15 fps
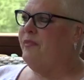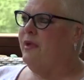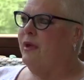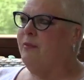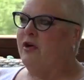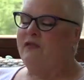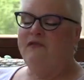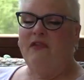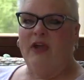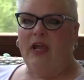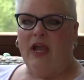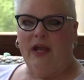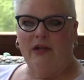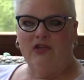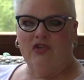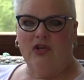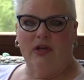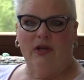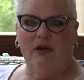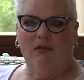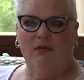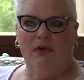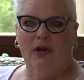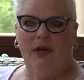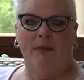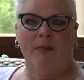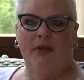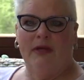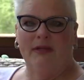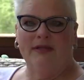I'm on vacation when
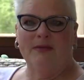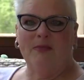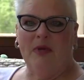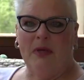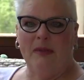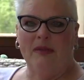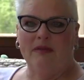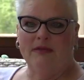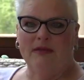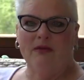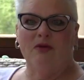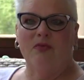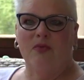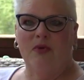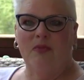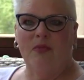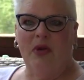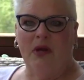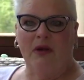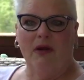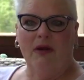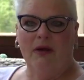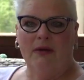I get to be in this little room here.